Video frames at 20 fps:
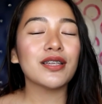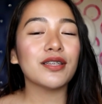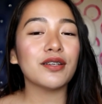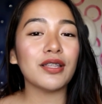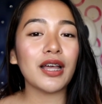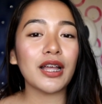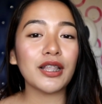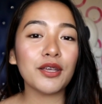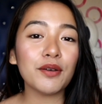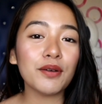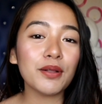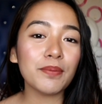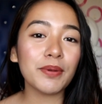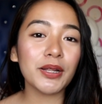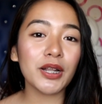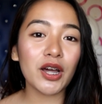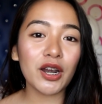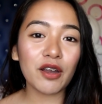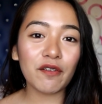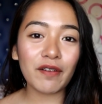so that you will
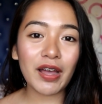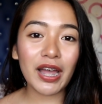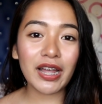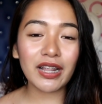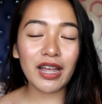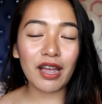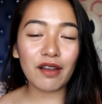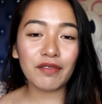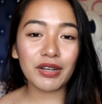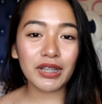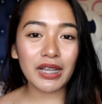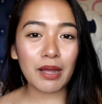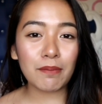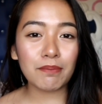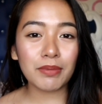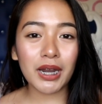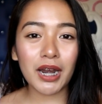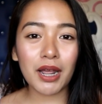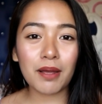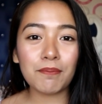be notified every
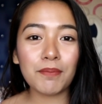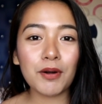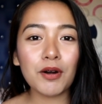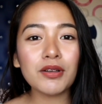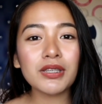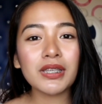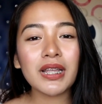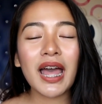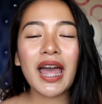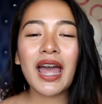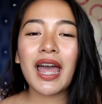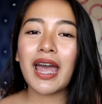time that I post.